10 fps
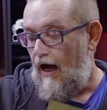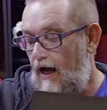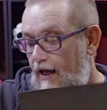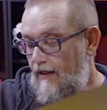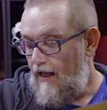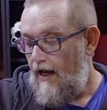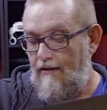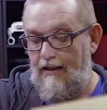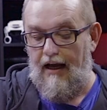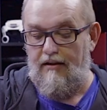I
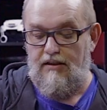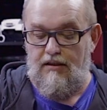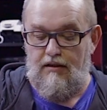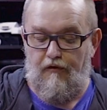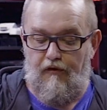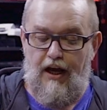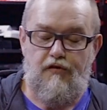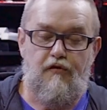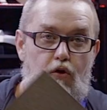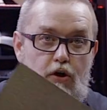like that
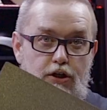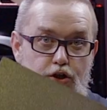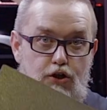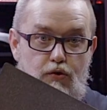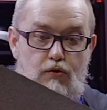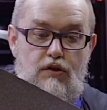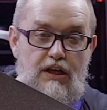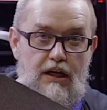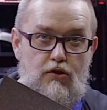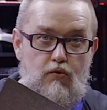FlashForge choose
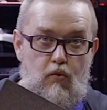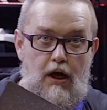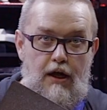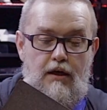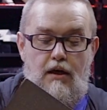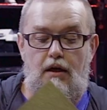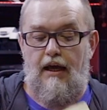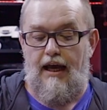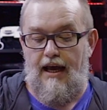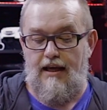this one
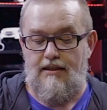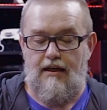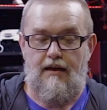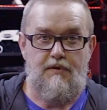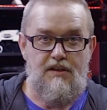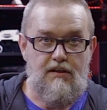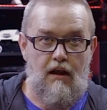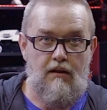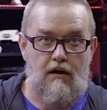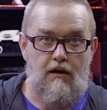as a
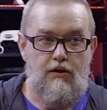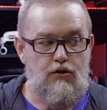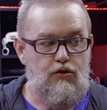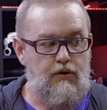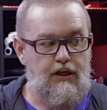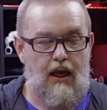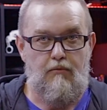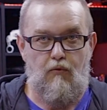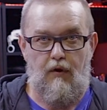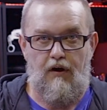standard to
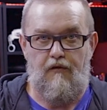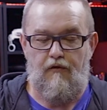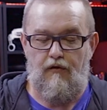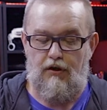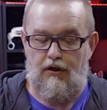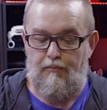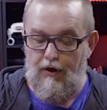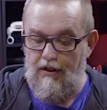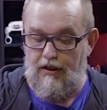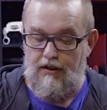came with their
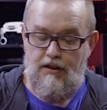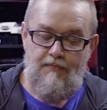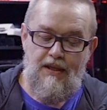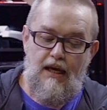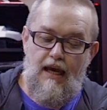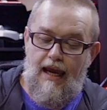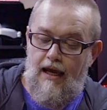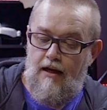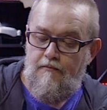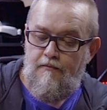printers.
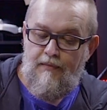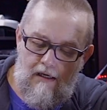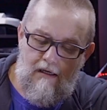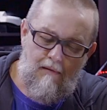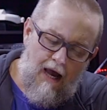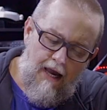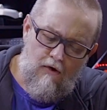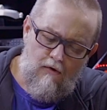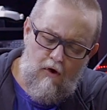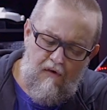And I
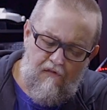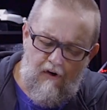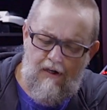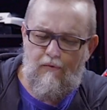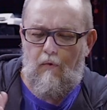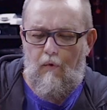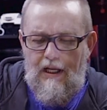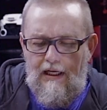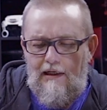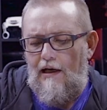don't know if I
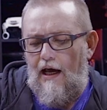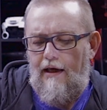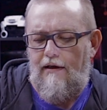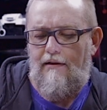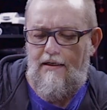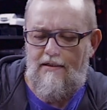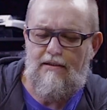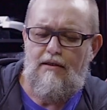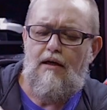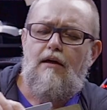really like this